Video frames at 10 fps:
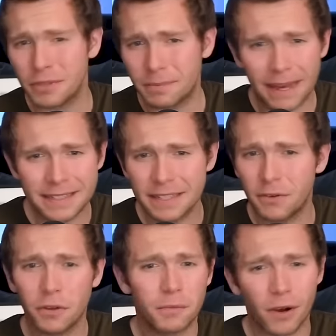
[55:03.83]

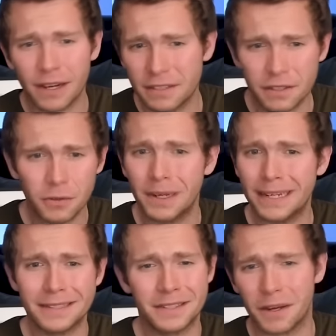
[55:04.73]
perspective on the price that you're
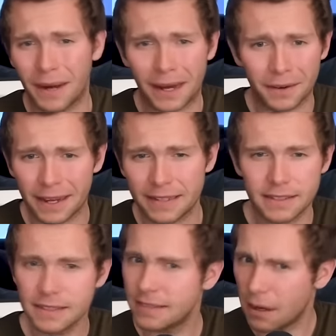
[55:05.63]
willing to go out at.
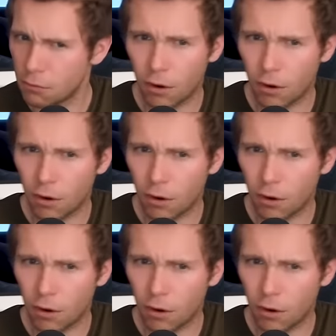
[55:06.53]
Is that